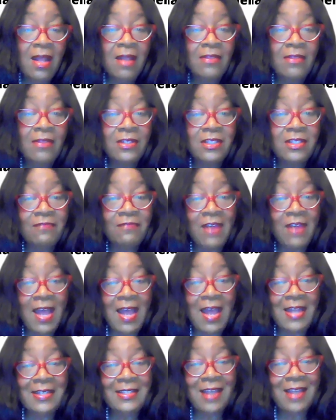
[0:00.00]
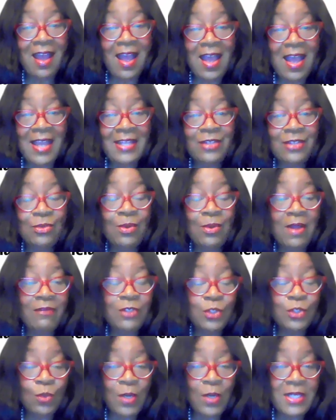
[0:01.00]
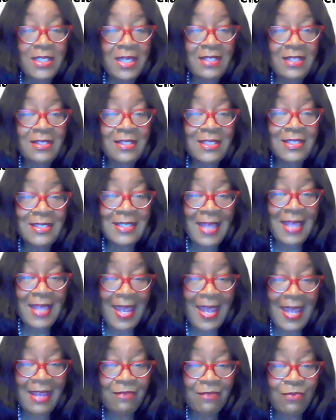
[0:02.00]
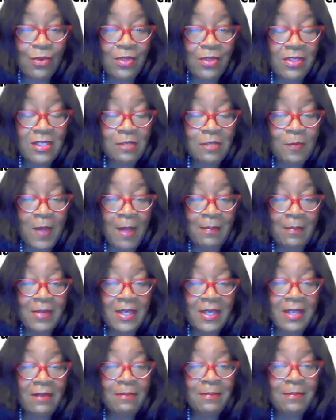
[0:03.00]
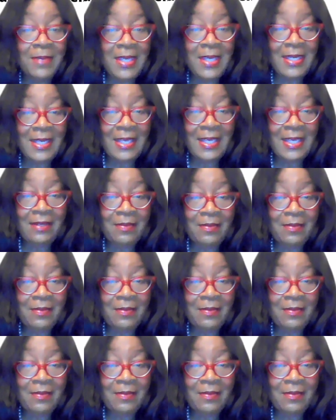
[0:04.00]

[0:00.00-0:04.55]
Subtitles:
the Divine Nine who have joined us today for this public meeting,